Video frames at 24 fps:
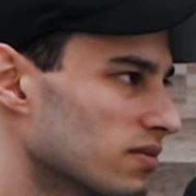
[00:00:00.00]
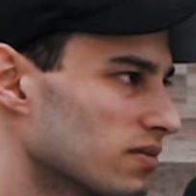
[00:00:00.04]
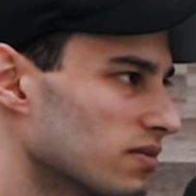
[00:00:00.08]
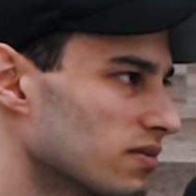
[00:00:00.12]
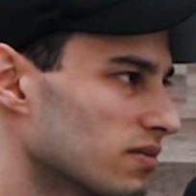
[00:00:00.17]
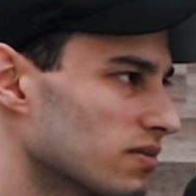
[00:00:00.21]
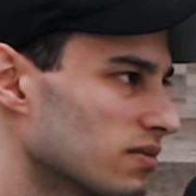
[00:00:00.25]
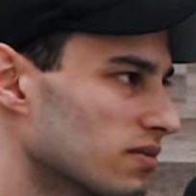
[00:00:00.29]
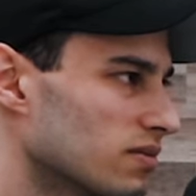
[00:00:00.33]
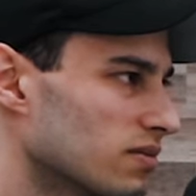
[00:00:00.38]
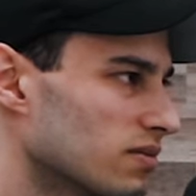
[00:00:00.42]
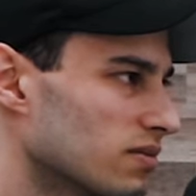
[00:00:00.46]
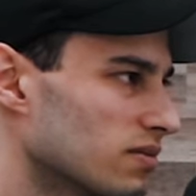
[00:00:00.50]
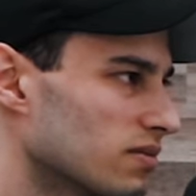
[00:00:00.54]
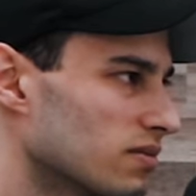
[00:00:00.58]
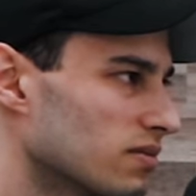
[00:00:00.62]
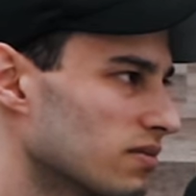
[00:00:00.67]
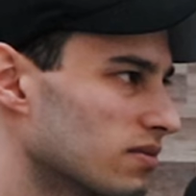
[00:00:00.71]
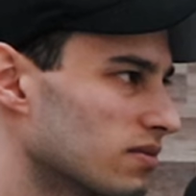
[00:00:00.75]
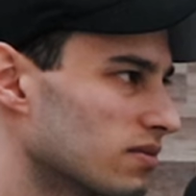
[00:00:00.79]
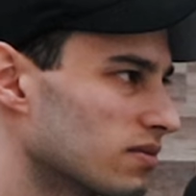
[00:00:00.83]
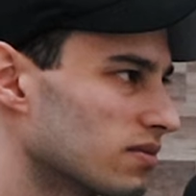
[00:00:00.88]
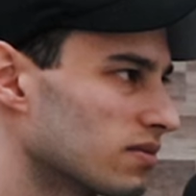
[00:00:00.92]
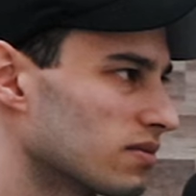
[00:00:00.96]

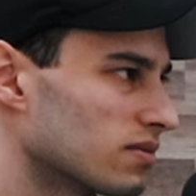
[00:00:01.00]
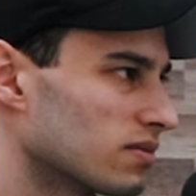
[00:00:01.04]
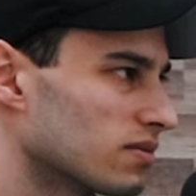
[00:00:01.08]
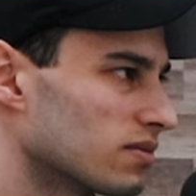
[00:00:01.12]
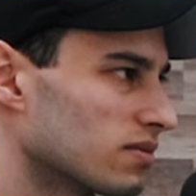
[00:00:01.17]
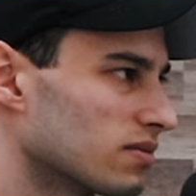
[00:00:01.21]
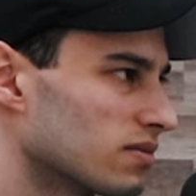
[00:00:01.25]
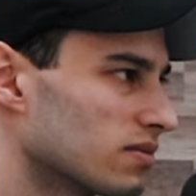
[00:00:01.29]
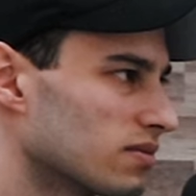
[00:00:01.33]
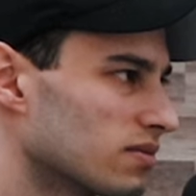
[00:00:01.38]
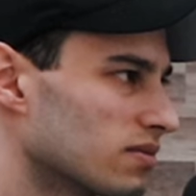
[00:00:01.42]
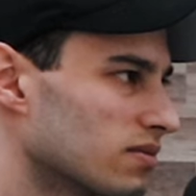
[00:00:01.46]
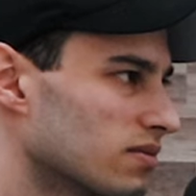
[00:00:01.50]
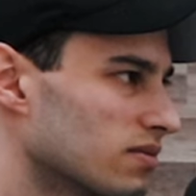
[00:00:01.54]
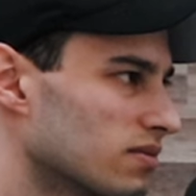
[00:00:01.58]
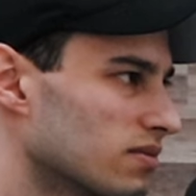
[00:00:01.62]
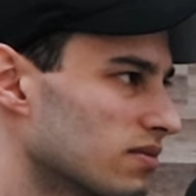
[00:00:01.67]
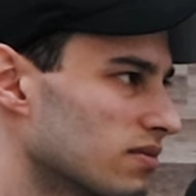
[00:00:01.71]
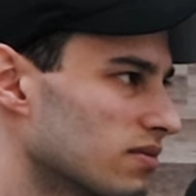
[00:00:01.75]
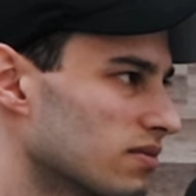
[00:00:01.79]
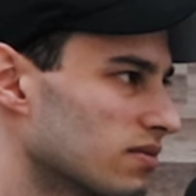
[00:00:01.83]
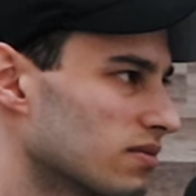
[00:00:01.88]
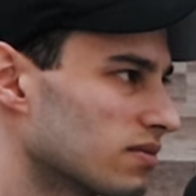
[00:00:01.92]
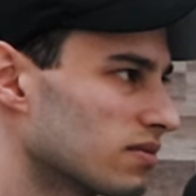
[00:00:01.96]

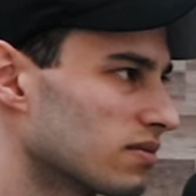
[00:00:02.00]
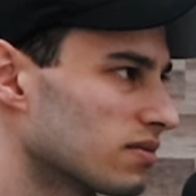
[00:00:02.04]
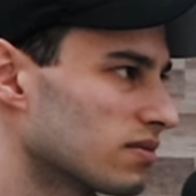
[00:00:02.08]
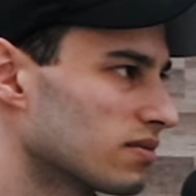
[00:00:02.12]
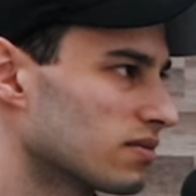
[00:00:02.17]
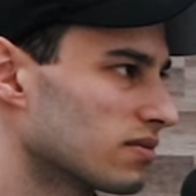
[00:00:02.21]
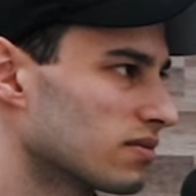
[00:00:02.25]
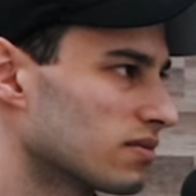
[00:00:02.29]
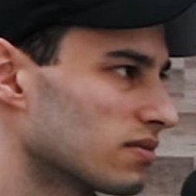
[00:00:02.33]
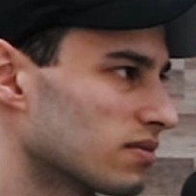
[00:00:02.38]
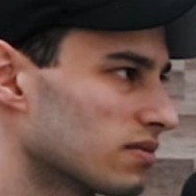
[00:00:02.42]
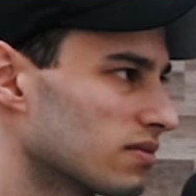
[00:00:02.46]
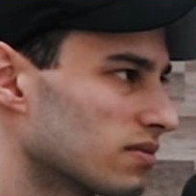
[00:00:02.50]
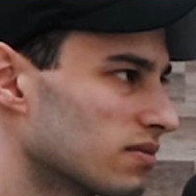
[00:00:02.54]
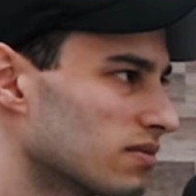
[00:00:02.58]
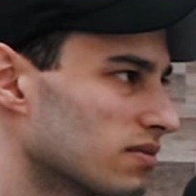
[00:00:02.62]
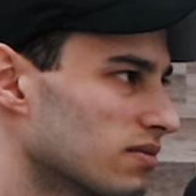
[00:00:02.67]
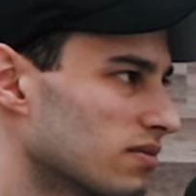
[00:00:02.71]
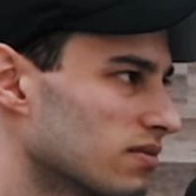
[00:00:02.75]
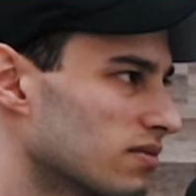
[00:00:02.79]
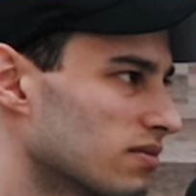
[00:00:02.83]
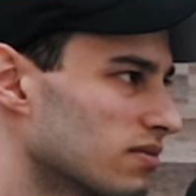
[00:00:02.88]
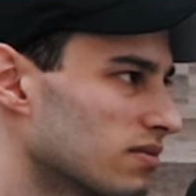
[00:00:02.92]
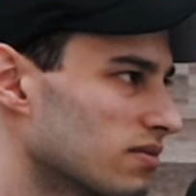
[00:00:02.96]

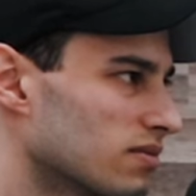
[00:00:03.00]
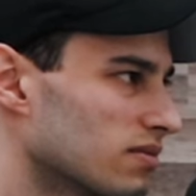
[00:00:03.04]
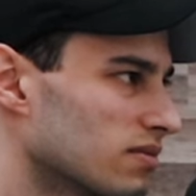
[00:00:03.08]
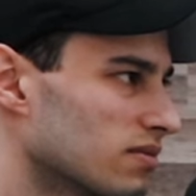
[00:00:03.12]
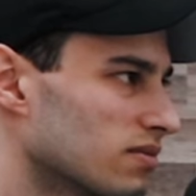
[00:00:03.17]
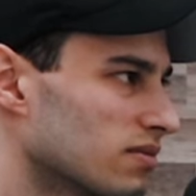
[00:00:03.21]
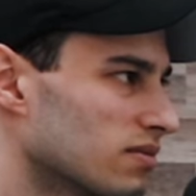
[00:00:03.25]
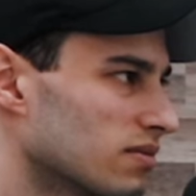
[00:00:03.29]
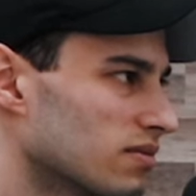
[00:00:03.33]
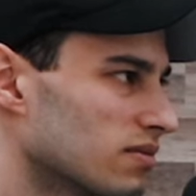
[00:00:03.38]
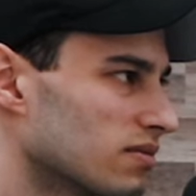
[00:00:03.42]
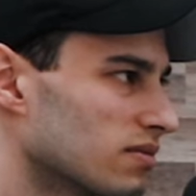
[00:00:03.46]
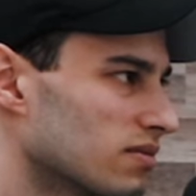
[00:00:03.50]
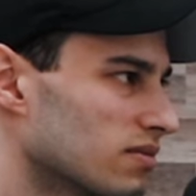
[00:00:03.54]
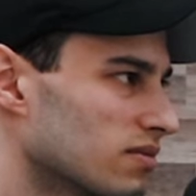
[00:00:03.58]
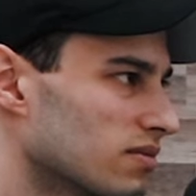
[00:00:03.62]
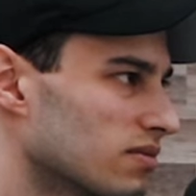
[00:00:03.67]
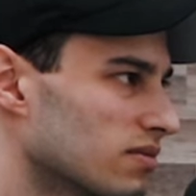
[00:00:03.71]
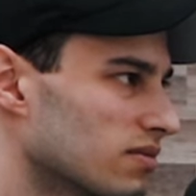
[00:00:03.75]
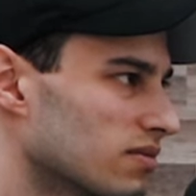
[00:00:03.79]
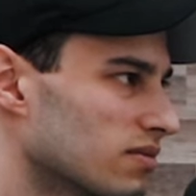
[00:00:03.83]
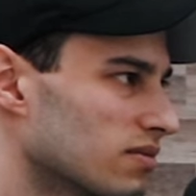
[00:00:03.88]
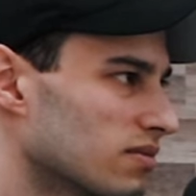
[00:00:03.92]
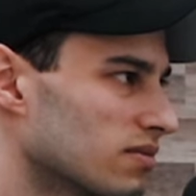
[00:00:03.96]

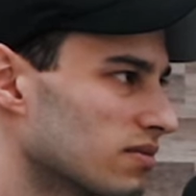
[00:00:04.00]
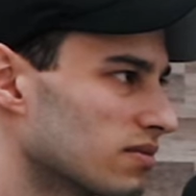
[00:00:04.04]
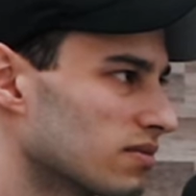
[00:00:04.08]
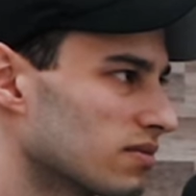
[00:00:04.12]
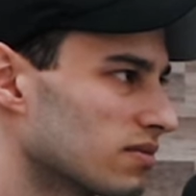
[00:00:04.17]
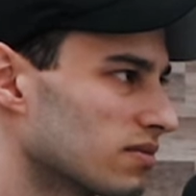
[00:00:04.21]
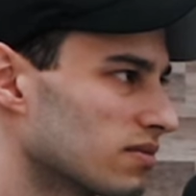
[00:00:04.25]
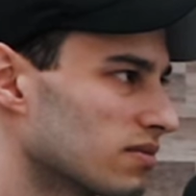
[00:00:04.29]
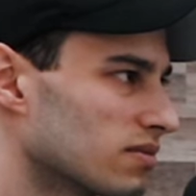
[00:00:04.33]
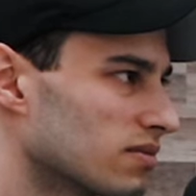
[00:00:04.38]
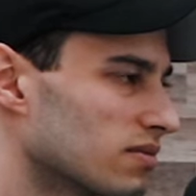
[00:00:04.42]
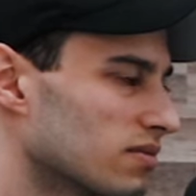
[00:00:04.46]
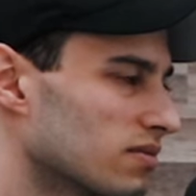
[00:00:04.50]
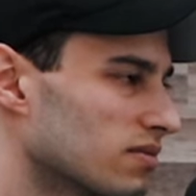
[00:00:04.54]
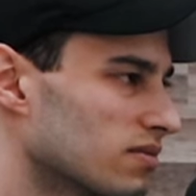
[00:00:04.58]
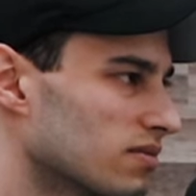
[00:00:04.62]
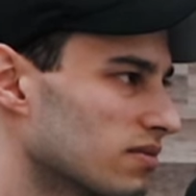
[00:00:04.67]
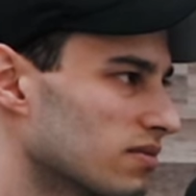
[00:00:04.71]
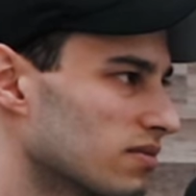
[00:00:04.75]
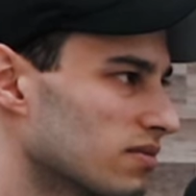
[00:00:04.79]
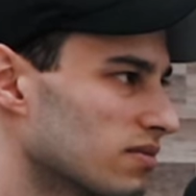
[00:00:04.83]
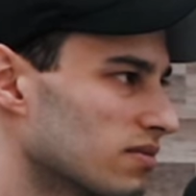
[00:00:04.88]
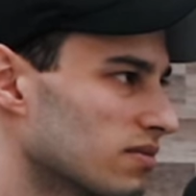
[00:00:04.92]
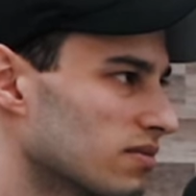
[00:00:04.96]

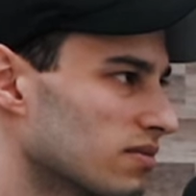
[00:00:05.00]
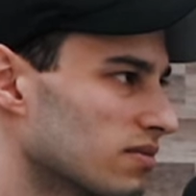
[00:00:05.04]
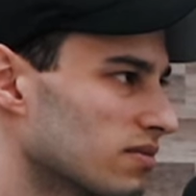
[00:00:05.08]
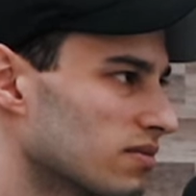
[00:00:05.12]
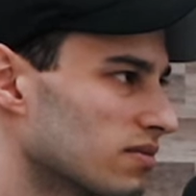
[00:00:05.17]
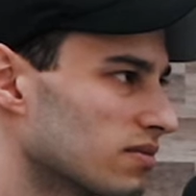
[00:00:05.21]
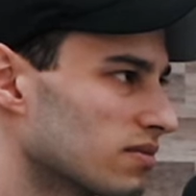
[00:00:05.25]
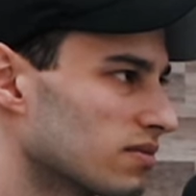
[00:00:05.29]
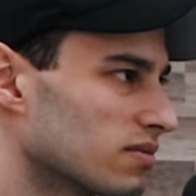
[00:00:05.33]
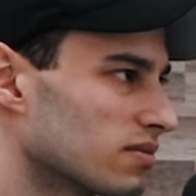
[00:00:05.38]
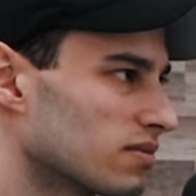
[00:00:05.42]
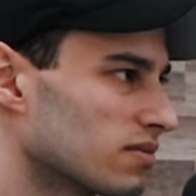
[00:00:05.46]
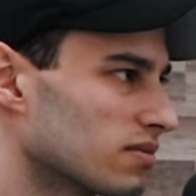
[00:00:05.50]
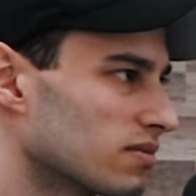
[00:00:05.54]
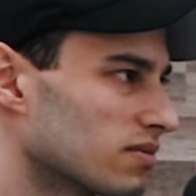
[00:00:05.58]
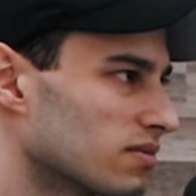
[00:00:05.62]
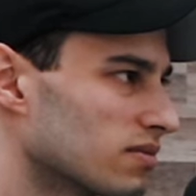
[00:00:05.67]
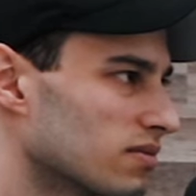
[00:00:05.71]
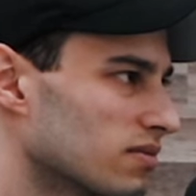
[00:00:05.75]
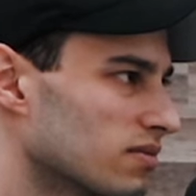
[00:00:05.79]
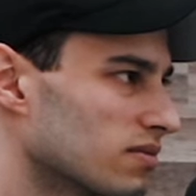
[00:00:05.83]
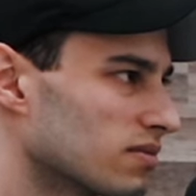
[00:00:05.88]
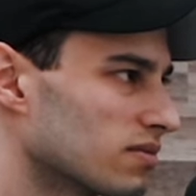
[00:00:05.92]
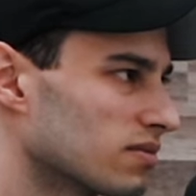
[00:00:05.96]

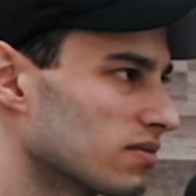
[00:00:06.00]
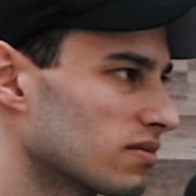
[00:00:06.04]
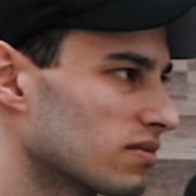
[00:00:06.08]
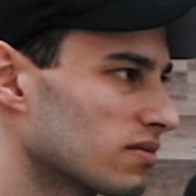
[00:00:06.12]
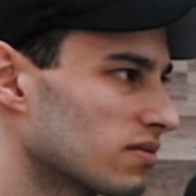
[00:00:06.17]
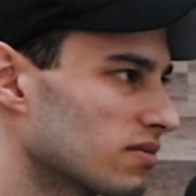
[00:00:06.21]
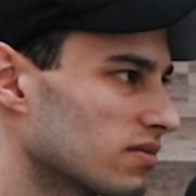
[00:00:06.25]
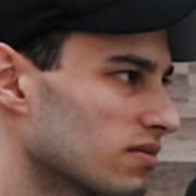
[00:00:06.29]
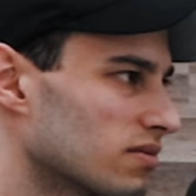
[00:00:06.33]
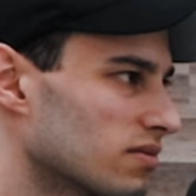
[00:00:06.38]
(silent)